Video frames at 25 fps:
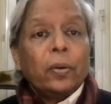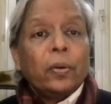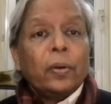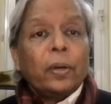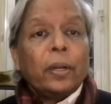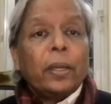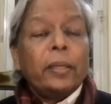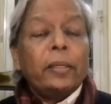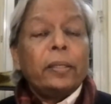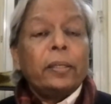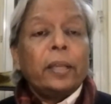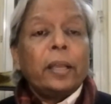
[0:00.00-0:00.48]

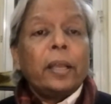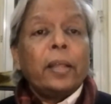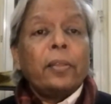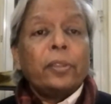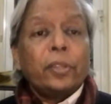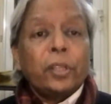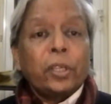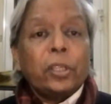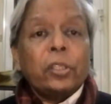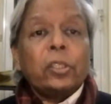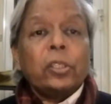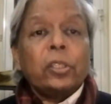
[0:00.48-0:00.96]
right?
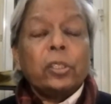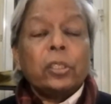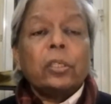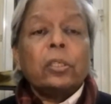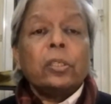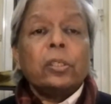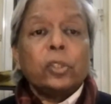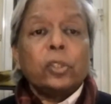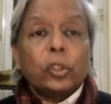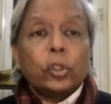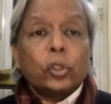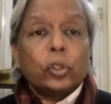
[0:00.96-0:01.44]
And this is
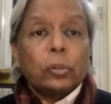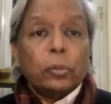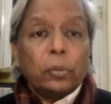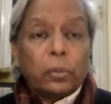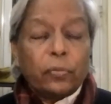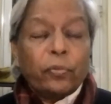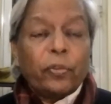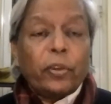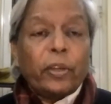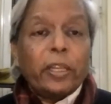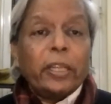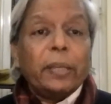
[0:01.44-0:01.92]
a
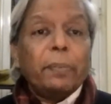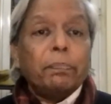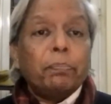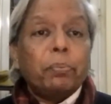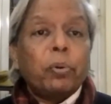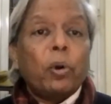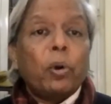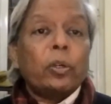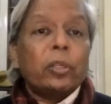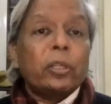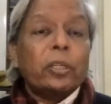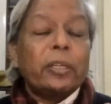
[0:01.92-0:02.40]
very
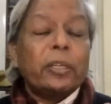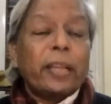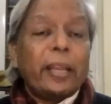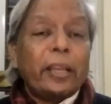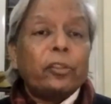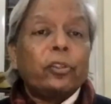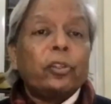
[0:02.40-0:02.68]
important